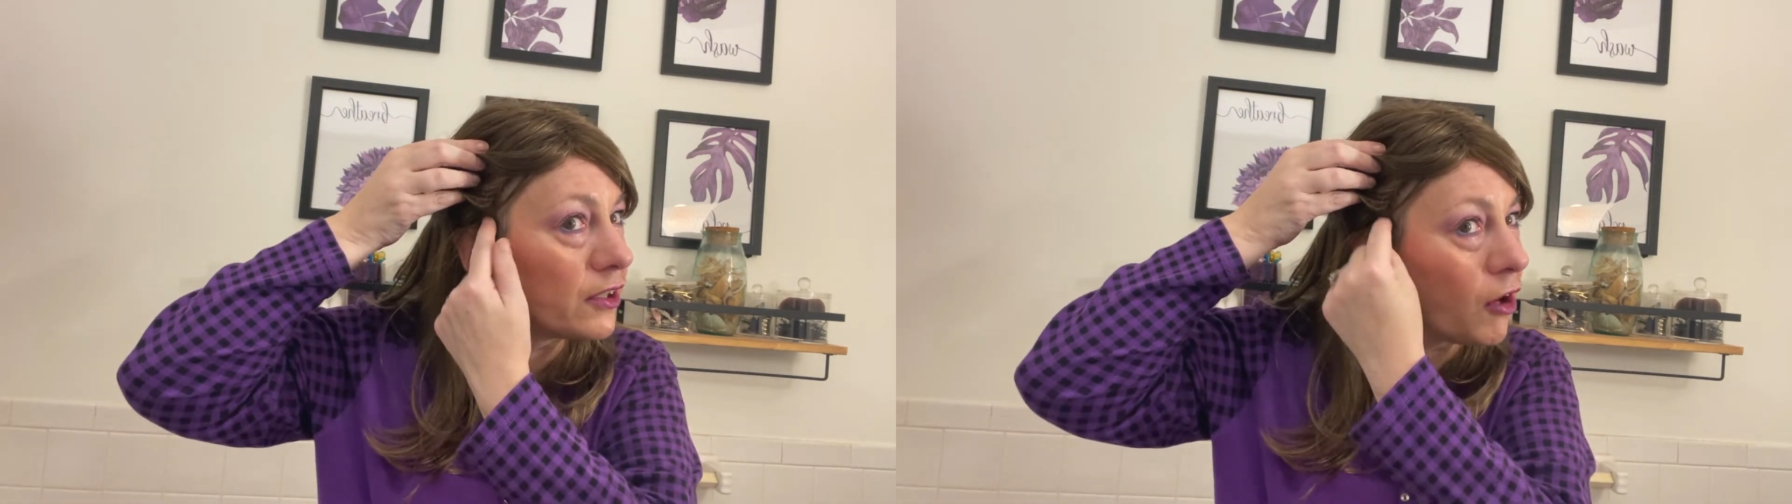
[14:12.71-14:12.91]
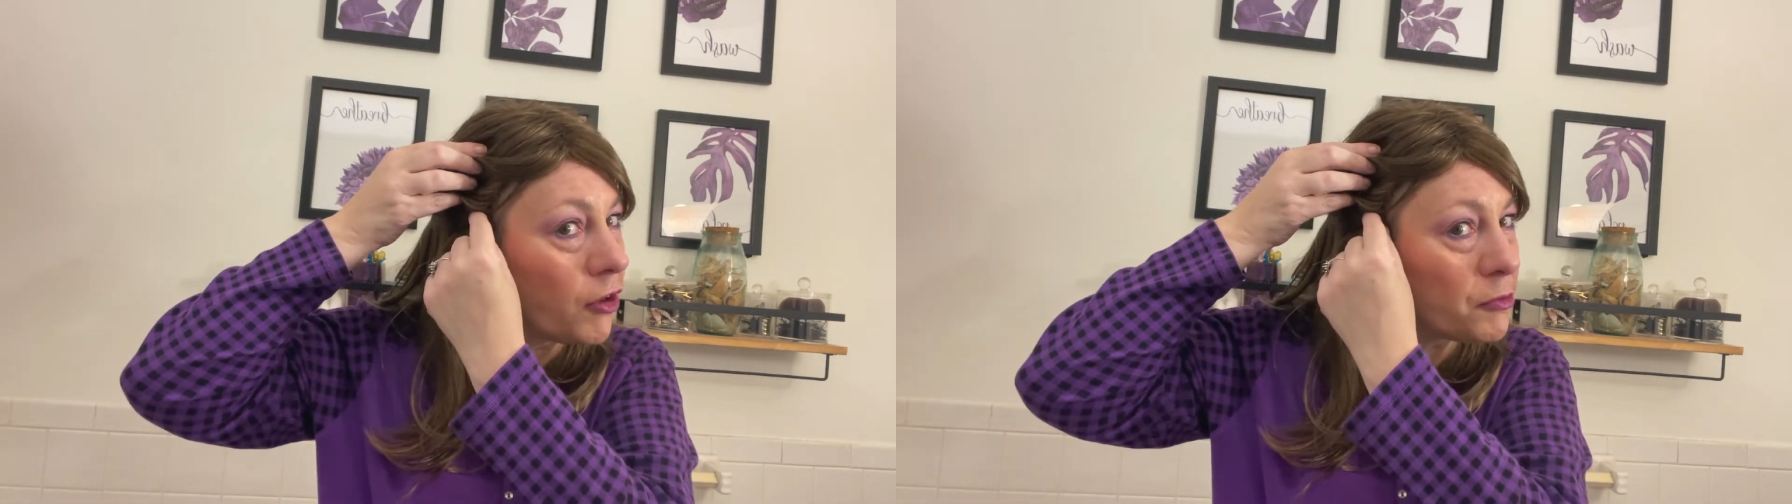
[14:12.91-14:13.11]

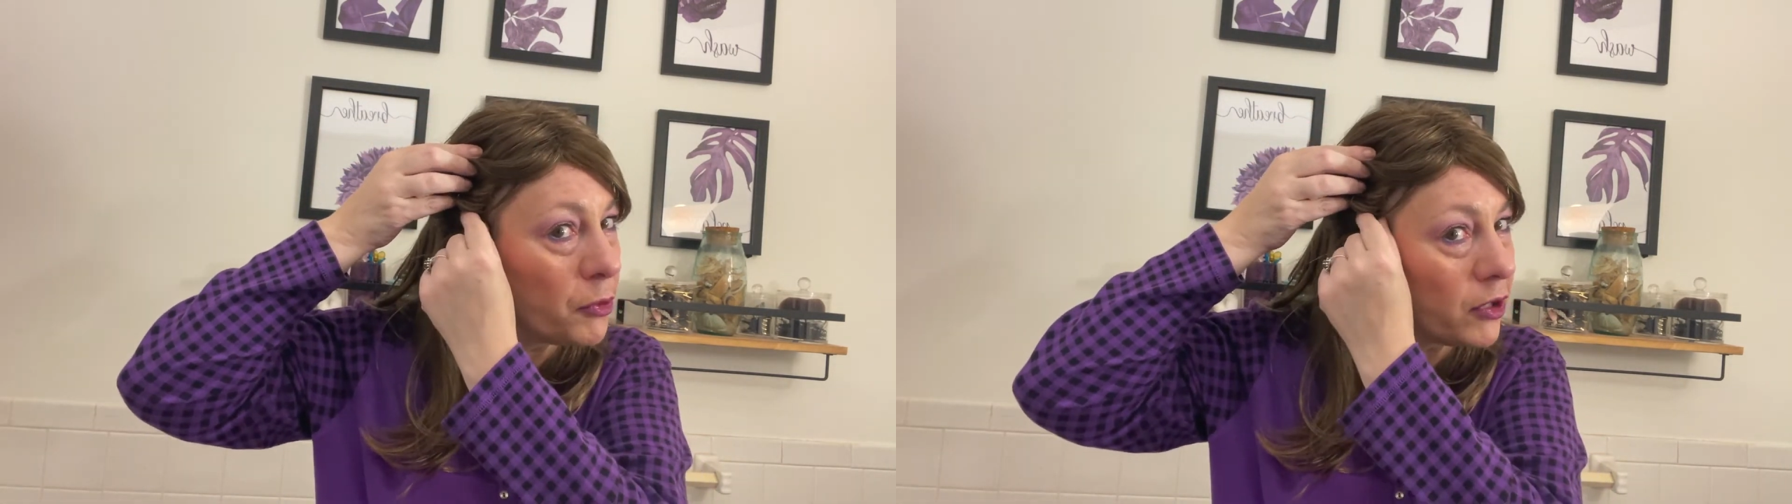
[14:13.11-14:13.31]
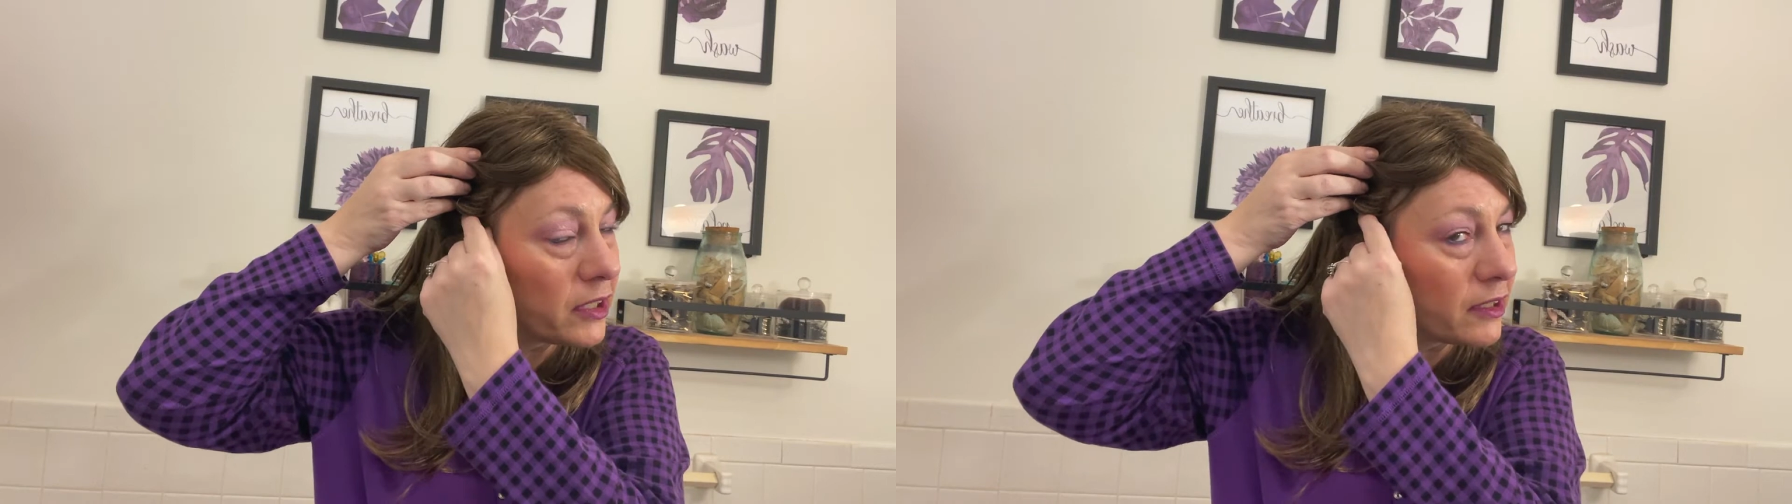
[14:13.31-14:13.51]
All the
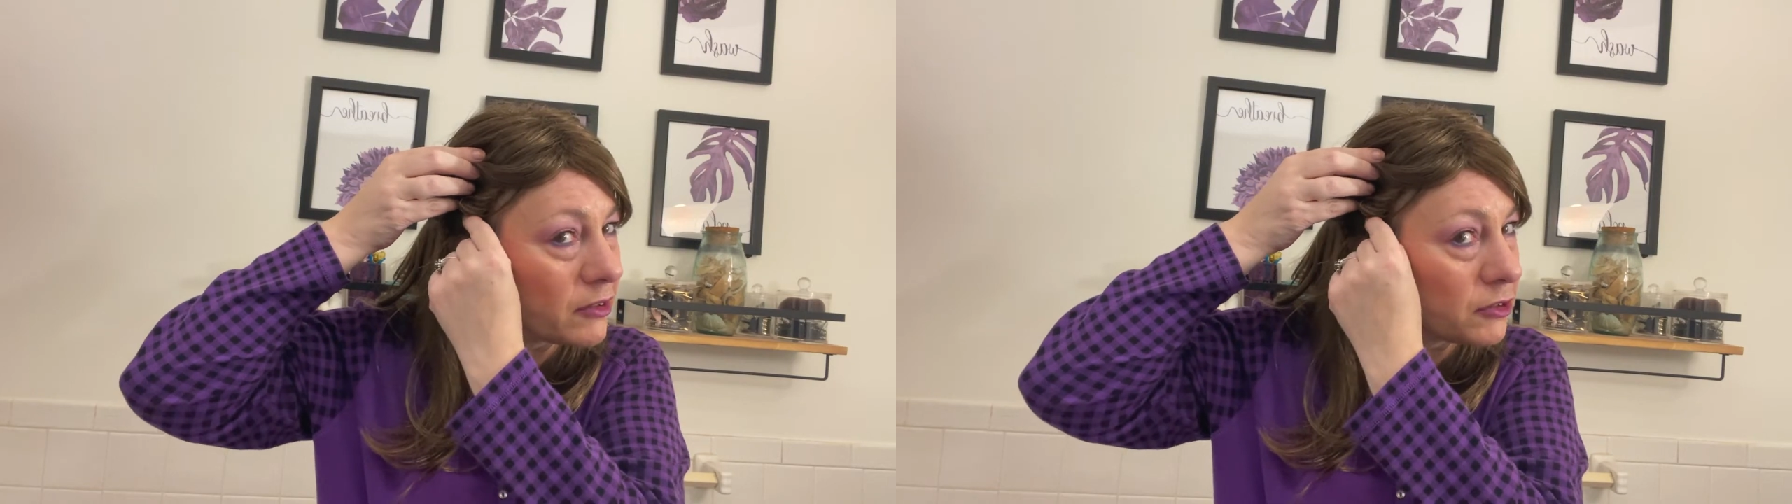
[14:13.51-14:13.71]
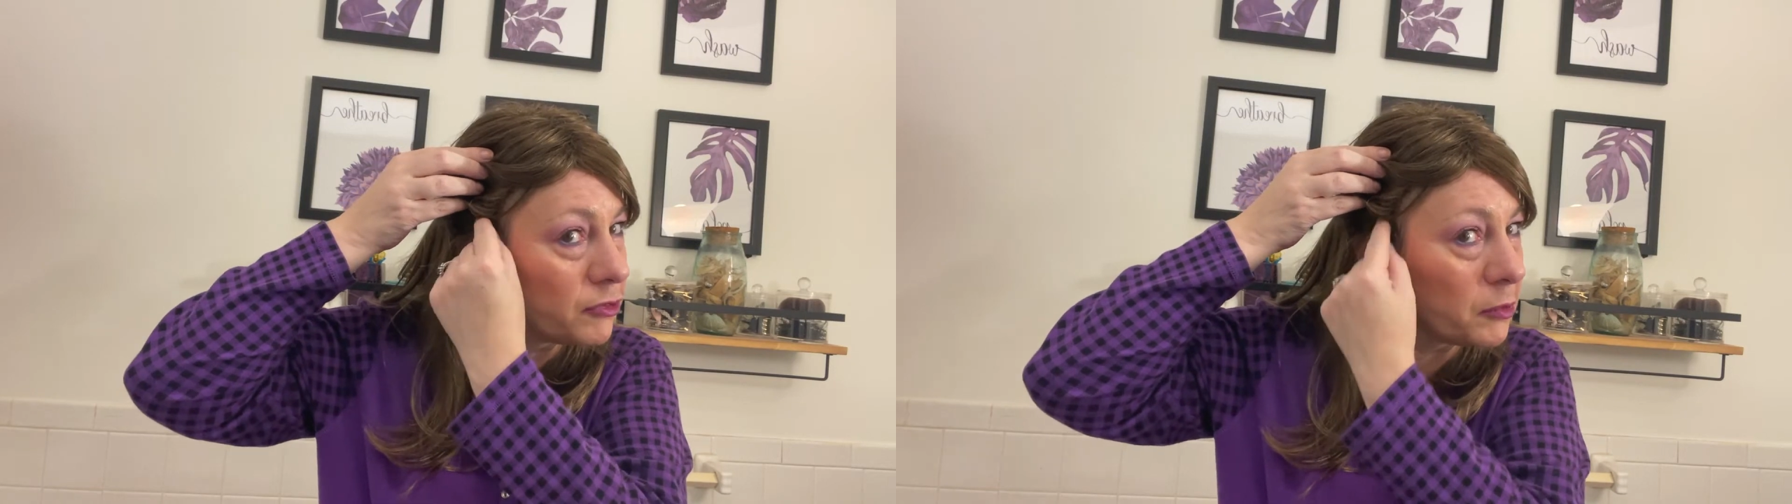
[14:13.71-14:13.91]
Paula
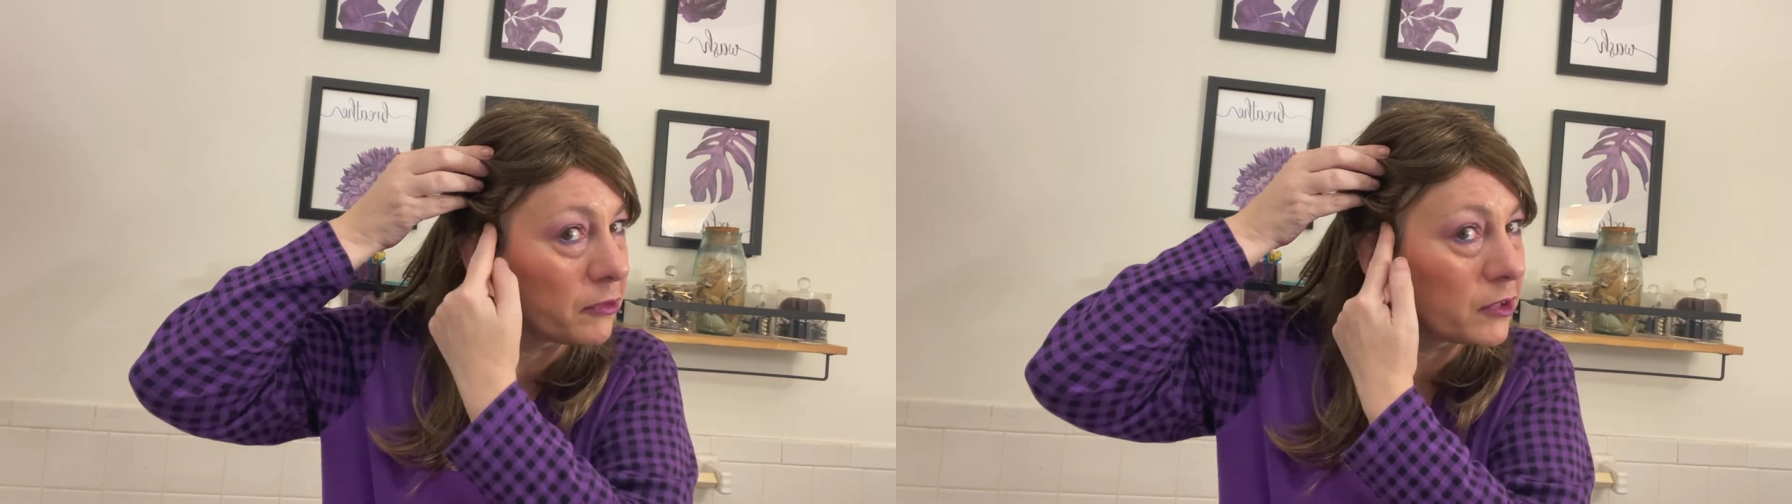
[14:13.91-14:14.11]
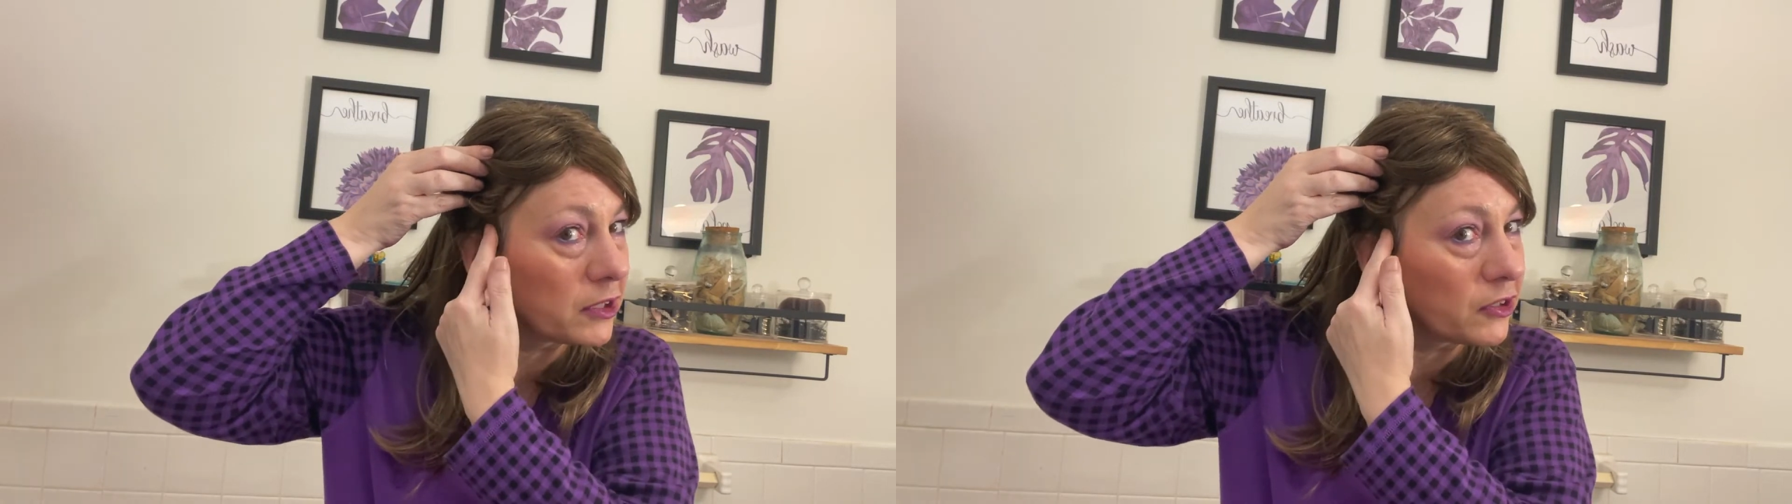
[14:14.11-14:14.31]
Youngs fit me
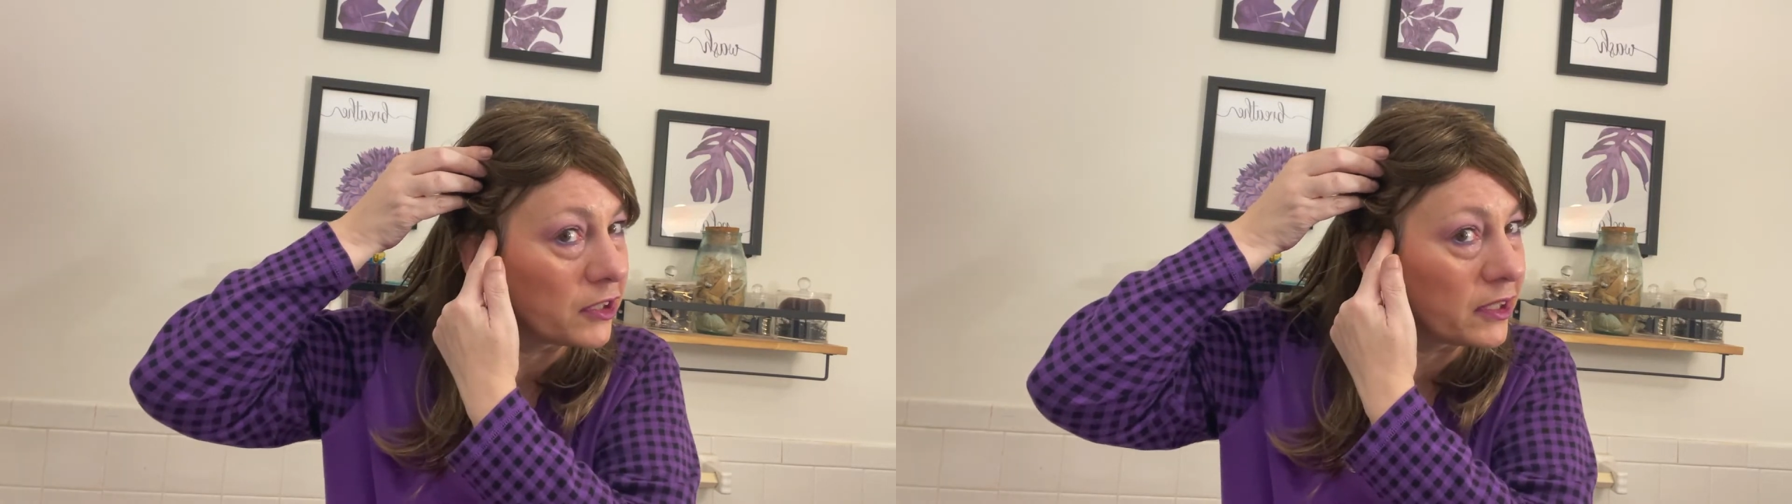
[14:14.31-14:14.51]
really good.